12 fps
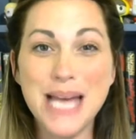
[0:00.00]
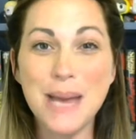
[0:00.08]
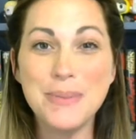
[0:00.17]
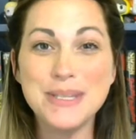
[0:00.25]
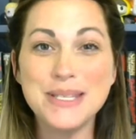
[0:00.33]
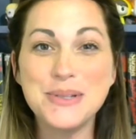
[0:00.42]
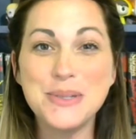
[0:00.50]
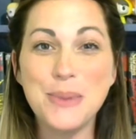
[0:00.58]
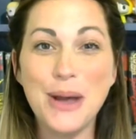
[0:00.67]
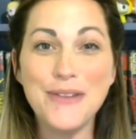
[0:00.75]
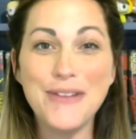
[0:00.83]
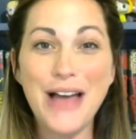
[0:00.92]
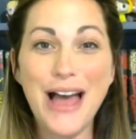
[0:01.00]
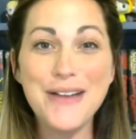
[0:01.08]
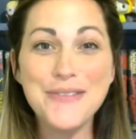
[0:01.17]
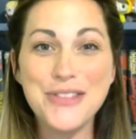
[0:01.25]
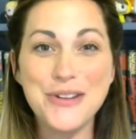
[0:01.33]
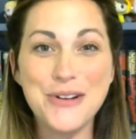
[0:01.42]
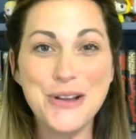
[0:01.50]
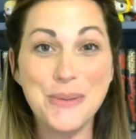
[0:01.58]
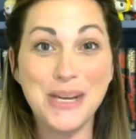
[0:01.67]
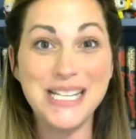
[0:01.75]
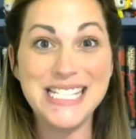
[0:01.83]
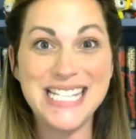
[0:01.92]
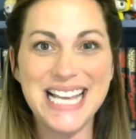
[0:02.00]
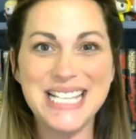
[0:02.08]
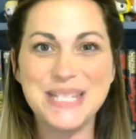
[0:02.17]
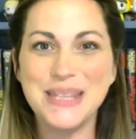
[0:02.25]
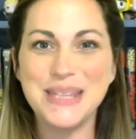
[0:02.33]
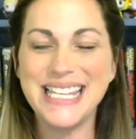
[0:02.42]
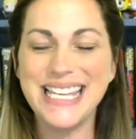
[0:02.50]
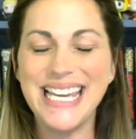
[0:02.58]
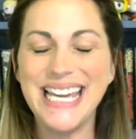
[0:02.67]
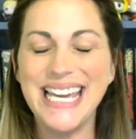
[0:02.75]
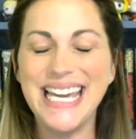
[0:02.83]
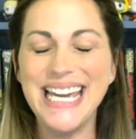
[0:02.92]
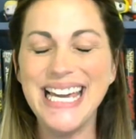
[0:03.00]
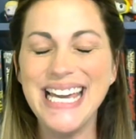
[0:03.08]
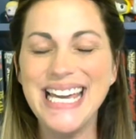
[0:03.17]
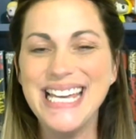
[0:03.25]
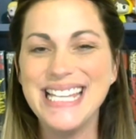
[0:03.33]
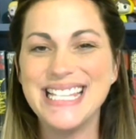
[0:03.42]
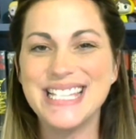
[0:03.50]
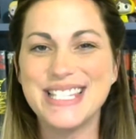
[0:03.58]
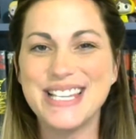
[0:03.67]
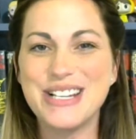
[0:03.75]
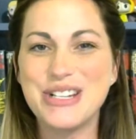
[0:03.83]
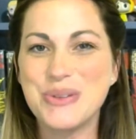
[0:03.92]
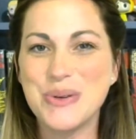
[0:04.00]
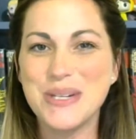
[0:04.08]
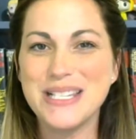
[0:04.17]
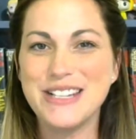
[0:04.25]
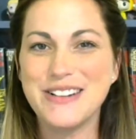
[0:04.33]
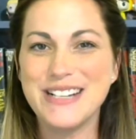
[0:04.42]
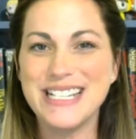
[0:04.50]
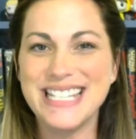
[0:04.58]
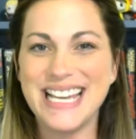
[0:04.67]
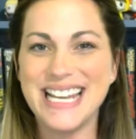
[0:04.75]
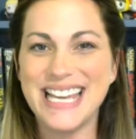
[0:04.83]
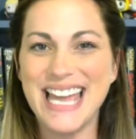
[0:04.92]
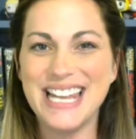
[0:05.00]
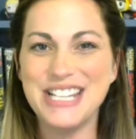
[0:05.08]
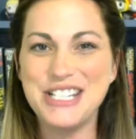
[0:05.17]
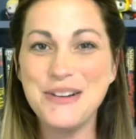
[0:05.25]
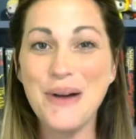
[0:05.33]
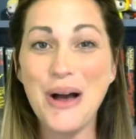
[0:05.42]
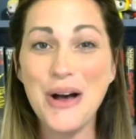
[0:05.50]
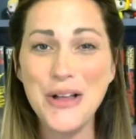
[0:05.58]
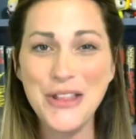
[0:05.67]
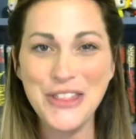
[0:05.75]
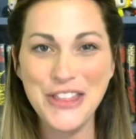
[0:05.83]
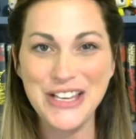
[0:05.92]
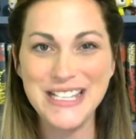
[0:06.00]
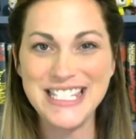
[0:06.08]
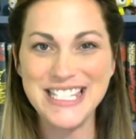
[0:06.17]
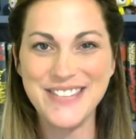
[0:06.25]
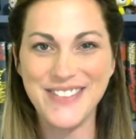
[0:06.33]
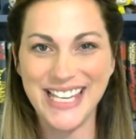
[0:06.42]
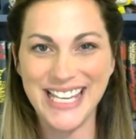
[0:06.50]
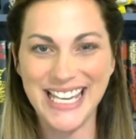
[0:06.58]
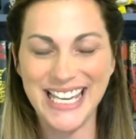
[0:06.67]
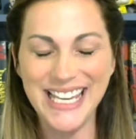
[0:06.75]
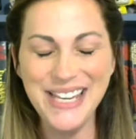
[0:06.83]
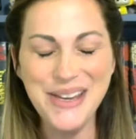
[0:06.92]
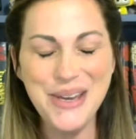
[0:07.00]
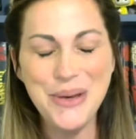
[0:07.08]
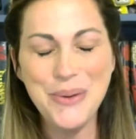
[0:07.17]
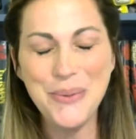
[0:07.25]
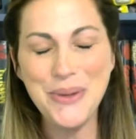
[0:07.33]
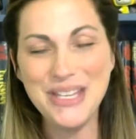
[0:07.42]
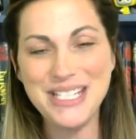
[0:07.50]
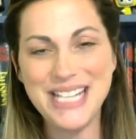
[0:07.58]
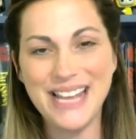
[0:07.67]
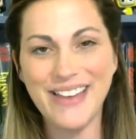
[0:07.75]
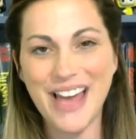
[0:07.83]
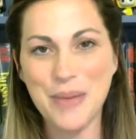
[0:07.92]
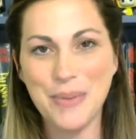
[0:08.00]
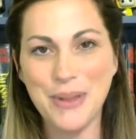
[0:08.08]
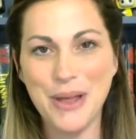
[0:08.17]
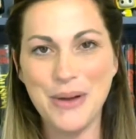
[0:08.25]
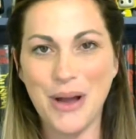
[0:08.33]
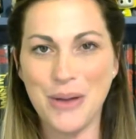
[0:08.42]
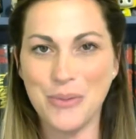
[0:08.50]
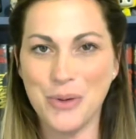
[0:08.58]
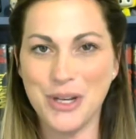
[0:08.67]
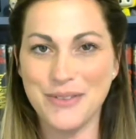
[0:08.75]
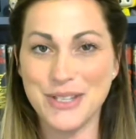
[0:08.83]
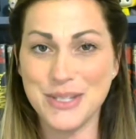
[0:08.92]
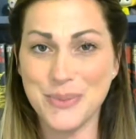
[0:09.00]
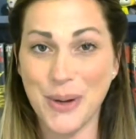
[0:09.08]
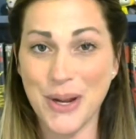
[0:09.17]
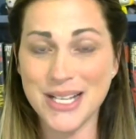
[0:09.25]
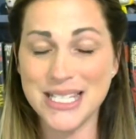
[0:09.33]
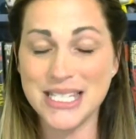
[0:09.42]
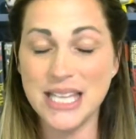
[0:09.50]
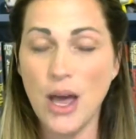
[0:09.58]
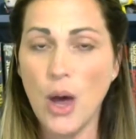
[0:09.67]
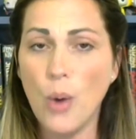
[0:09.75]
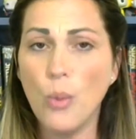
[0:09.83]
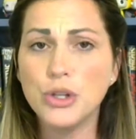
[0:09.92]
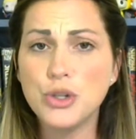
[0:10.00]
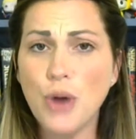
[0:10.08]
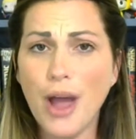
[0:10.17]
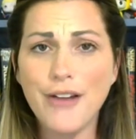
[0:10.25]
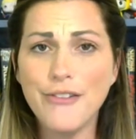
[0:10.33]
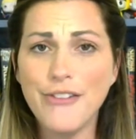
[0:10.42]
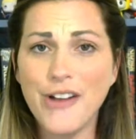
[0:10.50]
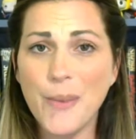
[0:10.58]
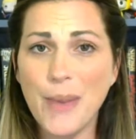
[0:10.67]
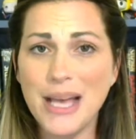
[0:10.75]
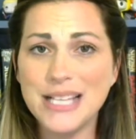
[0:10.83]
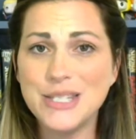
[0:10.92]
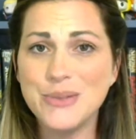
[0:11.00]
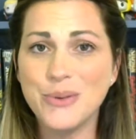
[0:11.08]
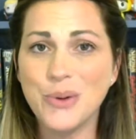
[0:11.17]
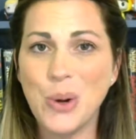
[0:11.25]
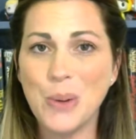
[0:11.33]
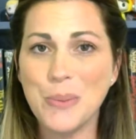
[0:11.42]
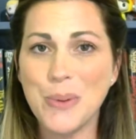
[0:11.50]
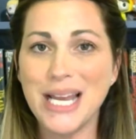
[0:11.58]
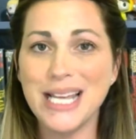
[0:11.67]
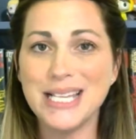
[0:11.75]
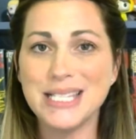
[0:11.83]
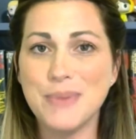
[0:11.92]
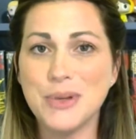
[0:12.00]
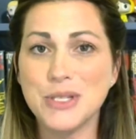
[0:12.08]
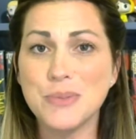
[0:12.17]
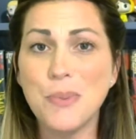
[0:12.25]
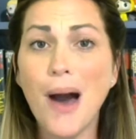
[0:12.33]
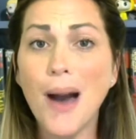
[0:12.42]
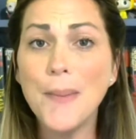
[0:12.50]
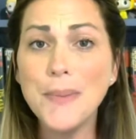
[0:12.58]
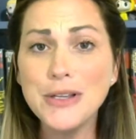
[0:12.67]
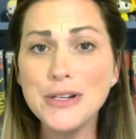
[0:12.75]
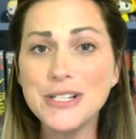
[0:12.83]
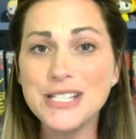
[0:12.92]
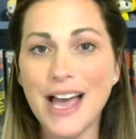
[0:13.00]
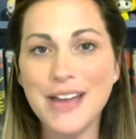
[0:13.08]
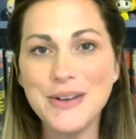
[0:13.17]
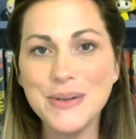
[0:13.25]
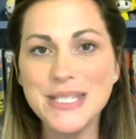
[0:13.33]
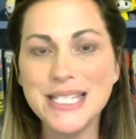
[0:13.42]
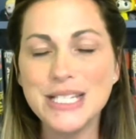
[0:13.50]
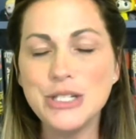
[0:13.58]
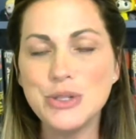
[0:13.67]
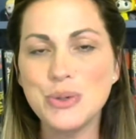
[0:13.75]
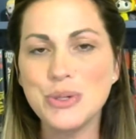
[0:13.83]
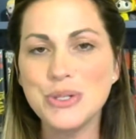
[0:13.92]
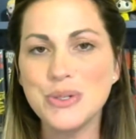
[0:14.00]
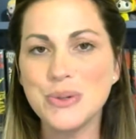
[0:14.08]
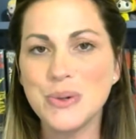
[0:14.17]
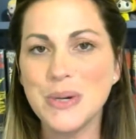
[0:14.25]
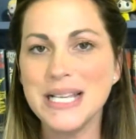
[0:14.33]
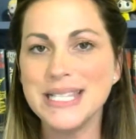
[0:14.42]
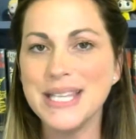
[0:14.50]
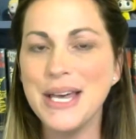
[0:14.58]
episode 12 of 31 Days with the King. This is a short series dedicated to all things Stephen King, with a daily upload on one of his works. We'll try our very best to incorporate his most popular titles and short stories,